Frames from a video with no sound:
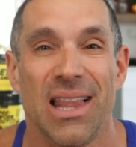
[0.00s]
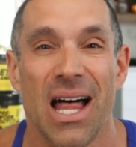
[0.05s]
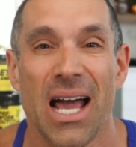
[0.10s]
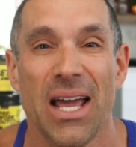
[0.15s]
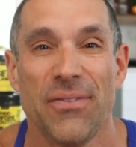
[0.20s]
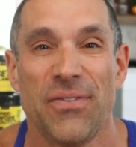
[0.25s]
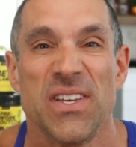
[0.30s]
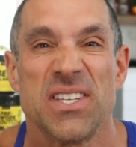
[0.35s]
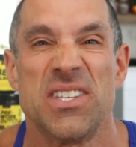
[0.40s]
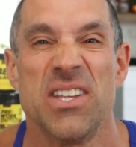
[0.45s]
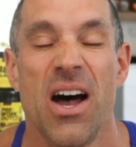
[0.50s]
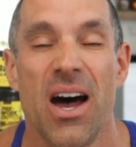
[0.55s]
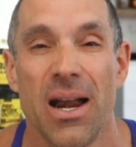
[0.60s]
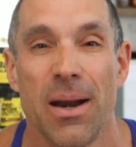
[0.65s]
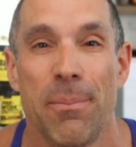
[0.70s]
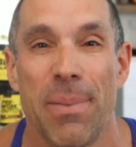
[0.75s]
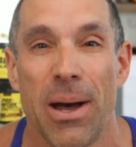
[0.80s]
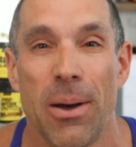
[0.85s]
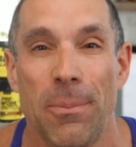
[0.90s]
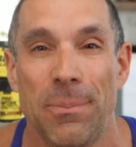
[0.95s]
Life is not
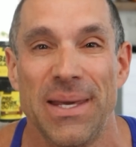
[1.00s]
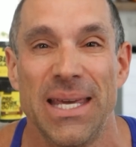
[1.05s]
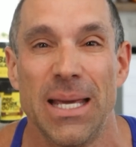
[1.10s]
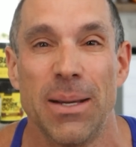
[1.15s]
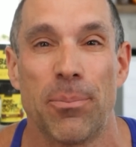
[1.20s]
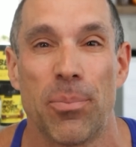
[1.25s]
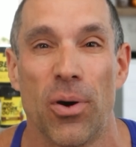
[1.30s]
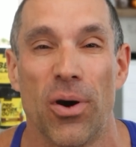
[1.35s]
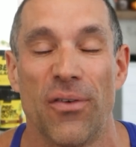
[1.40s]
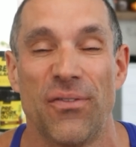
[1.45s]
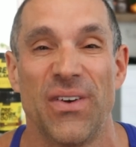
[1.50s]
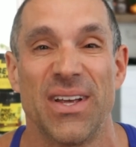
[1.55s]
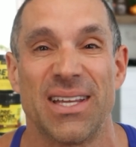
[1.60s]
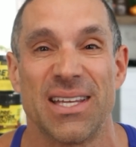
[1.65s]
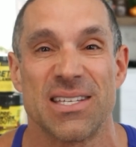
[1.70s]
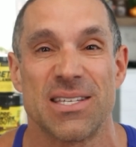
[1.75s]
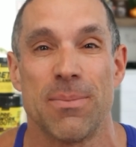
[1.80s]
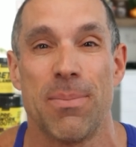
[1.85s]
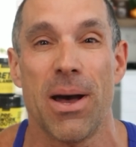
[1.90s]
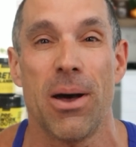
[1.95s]
about being
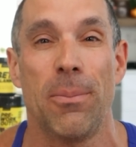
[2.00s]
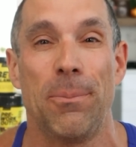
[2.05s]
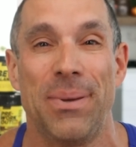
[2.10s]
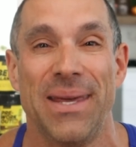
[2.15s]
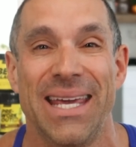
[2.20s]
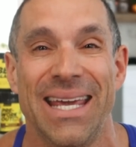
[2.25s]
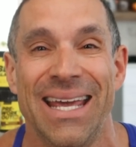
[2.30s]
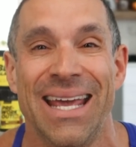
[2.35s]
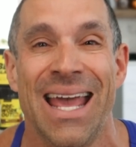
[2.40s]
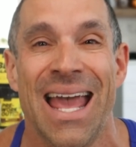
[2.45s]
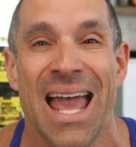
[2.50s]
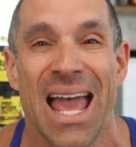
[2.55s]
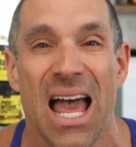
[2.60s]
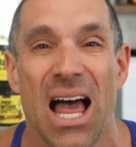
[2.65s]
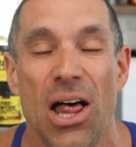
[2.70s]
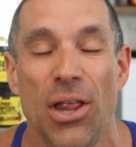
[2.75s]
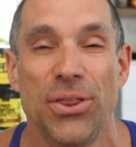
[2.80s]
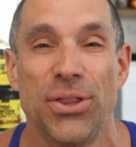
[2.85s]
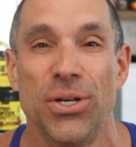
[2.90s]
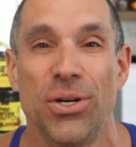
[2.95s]
perfect, it's about being
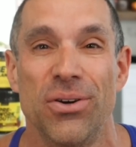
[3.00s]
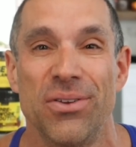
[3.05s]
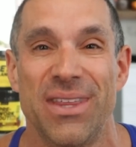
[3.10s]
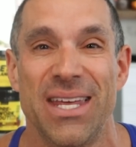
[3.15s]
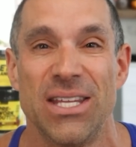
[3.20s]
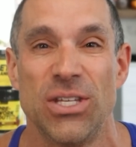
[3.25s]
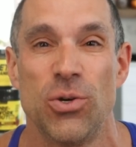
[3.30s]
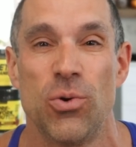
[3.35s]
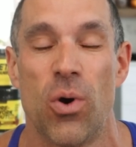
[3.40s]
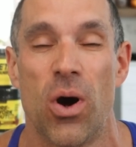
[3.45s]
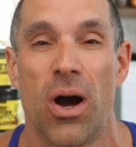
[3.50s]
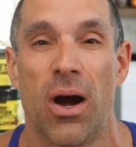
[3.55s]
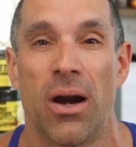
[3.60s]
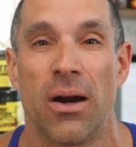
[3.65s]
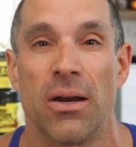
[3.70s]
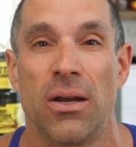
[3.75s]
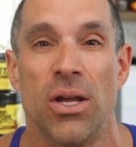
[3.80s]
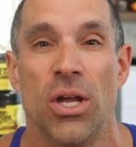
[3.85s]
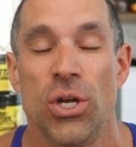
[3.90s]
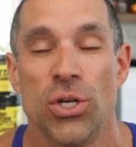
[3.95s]
healthier than you
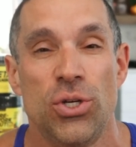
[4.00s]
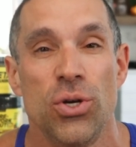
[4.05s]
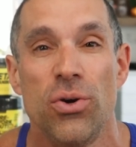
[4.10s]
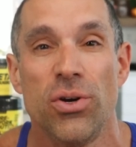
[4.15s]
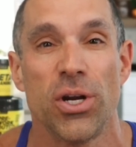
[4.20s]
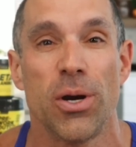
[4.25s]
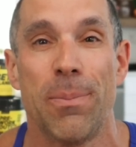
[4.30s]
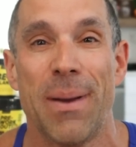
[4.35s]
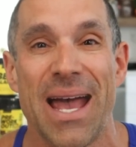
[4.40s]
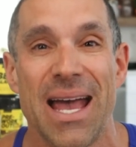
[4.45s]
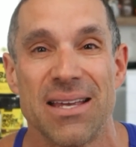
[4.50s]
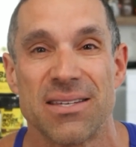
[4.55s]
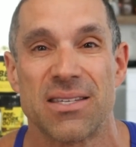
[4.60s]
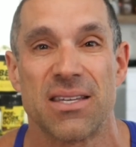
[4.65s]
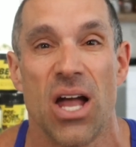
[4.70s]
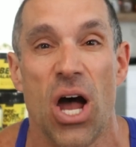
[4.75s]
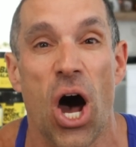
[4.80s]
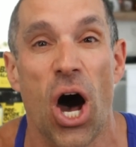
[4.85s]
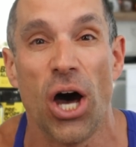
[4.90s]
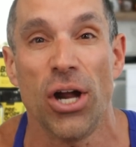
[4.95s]
are. Do your
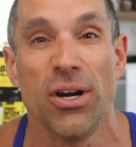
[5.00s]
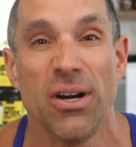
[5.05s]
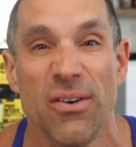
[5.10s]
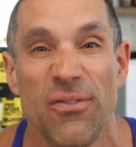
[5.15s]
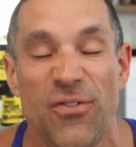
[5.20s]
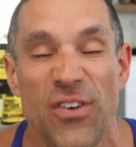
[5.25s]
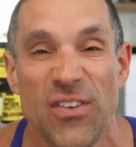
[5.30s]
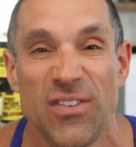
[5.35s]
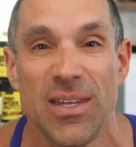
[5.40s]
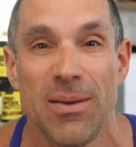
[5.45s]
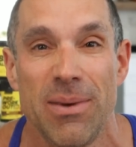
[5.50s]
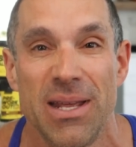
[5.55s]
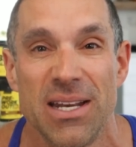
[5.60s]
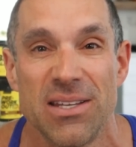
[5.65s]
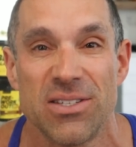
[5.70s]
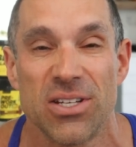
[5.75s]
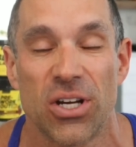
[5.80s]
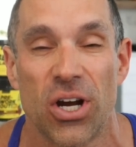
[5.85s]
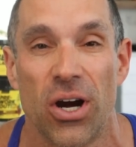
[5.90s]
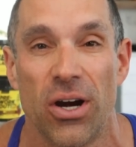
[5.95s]
best 150
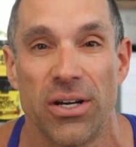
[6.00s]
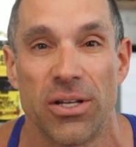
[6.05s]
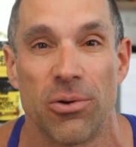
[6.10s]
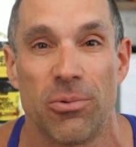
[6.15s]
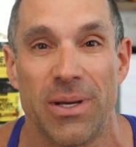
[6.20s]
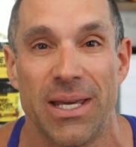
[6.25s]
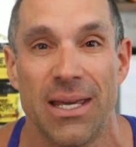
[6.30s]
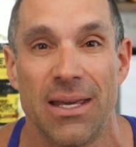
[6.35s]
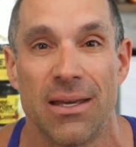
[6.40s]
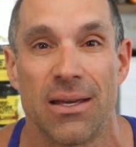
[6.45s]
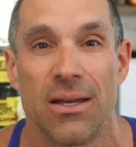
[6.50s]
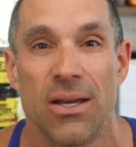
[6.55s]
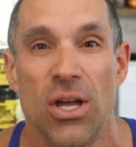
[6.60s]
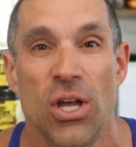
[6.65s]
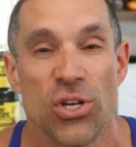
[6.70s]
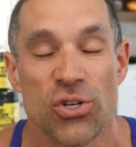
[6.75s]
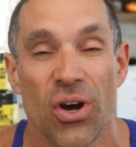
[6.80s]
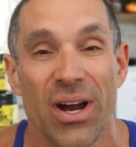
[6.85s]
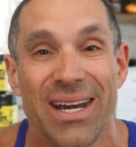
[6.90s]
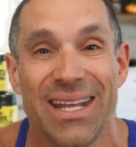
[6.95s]
minutes of cardio a week.
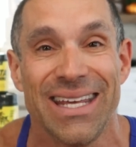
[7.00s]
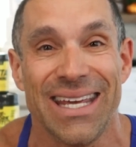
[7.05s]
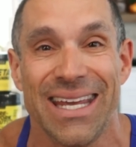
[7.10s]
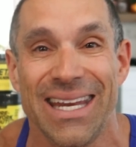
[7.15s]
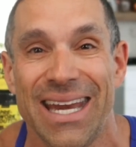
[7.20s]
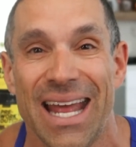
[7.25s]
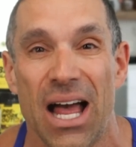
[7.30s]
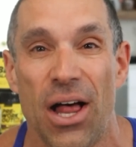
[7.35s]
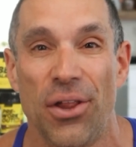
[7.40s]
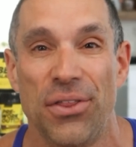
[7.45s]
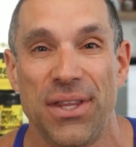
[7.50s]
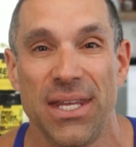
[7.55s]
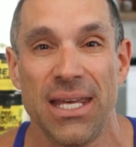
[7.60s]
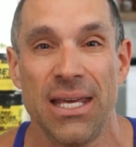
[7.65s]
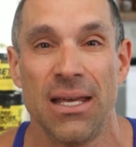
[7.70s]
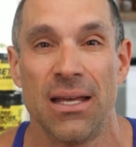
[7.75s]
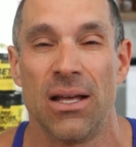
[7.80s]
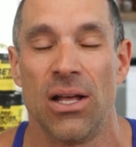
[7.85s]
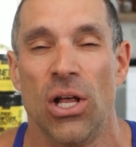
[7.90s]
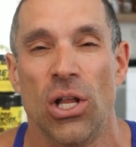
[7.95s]
Try to eat
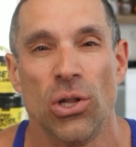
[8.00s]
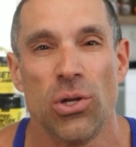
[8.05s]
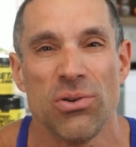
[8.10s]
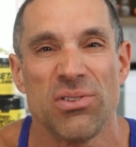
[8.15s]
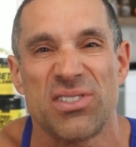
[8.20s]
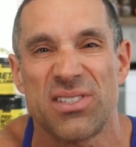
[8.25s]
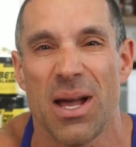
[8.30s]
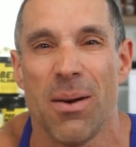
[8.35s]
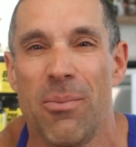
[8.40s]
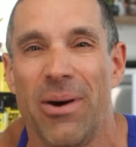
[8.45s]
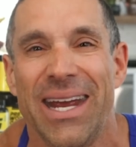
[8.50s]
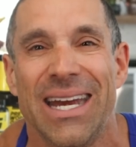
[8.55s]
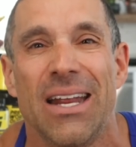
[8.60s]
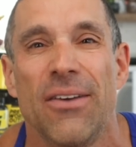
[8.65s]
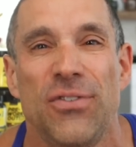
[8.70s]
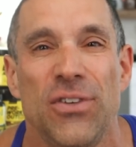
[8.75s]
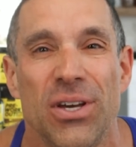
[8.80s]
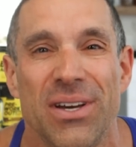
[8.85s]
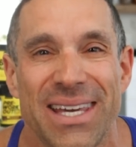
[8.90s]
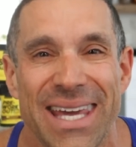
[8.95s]
healthy, lose some weight
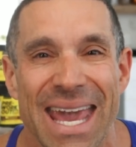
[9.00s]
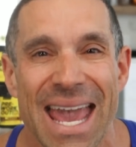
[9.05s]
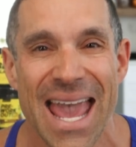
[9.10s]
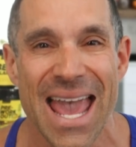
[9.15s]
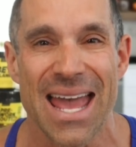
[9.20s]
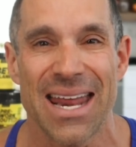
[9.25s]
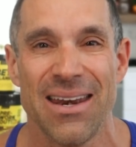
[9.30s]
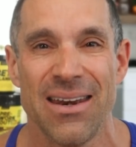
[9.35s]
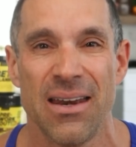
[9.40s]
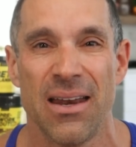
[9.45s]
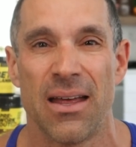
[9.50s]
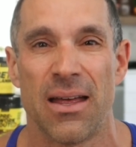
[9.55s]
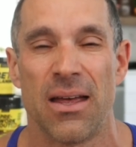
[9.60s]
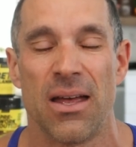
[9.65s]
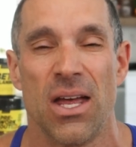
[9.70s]
if you can.